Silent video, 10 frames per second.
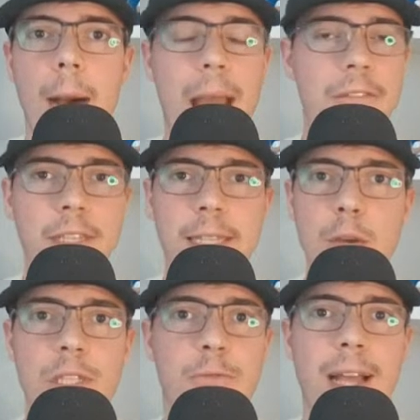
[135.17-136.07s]

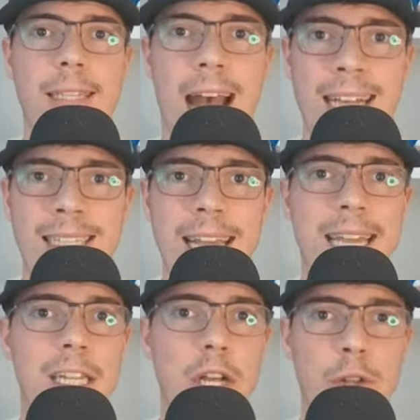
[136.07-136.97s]
Everything was
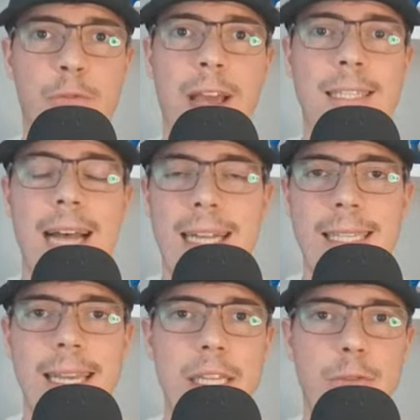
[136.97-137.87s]
fantastic and looked
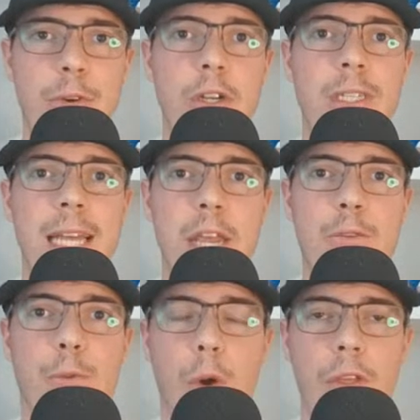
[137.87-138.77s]
fantastic in the first
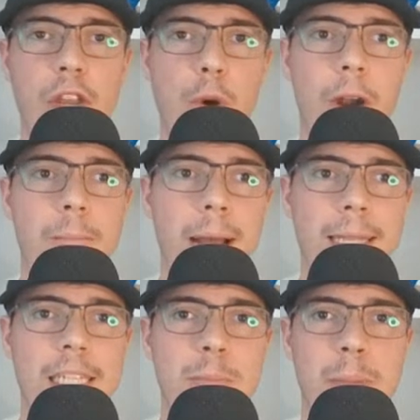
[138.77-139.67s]
inning for the New York Mets,